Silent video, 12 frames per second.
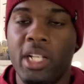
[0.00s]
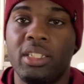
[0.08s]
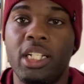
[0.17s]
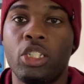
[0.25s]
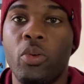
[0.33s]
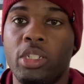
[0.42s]
This
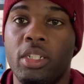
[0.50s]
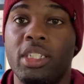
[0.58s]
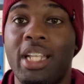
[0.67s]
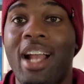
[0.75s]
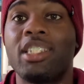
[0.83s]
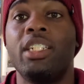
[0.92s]
next question
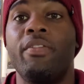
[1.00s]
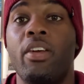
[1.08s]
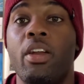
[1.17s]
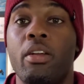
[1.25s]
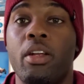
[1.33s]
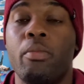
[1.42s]
is actually
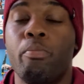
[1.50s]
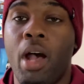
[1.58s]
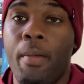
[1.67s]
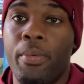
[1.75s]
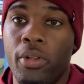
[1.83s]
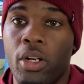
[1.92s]
very
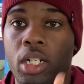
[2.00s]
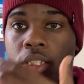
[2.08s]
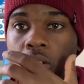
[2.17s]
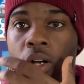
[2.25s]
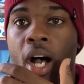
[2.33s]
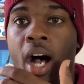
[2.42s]
popular
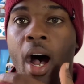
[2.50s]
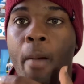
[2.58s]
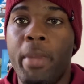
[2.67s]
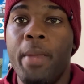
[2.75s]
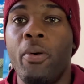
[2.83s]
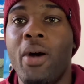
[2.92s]
also.
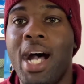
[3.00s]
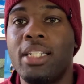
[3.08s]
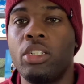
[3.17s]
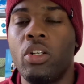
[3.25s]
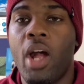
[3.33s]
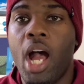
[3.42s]
People
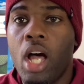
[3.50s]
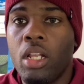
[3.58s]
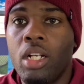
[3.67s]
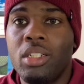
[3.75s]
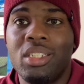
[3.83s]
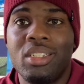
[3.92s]
ask, you know, how
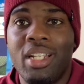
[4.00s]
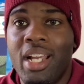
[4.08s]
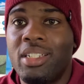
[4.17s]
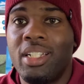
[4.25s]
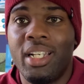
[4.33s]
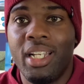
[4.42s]
long does it
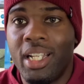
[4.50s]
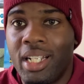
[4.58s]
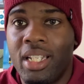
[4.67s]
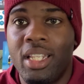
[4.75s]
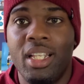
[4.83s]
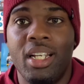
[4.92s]
take to get
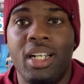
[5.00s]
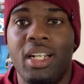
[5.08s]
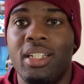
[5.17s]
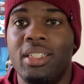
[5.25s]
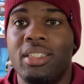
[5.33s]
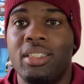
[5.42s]

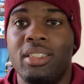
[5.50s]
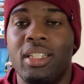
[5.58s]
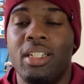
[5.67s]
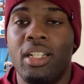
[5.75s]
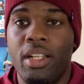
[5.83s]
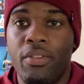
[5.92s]
the
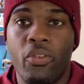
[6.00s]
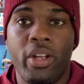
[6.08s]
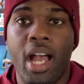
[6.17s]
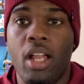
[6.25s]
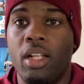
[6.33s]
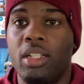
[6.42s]
delivery?
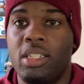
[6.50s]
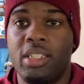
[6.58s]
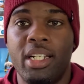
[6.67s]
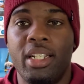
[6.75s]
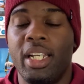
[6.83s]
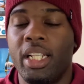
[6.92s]
How long does it
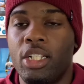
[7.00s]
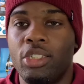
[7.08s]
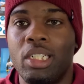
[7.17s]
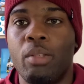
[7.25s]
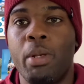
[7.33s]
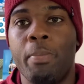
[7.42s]
take to get the
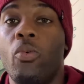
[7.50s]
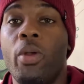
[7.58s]
shipment?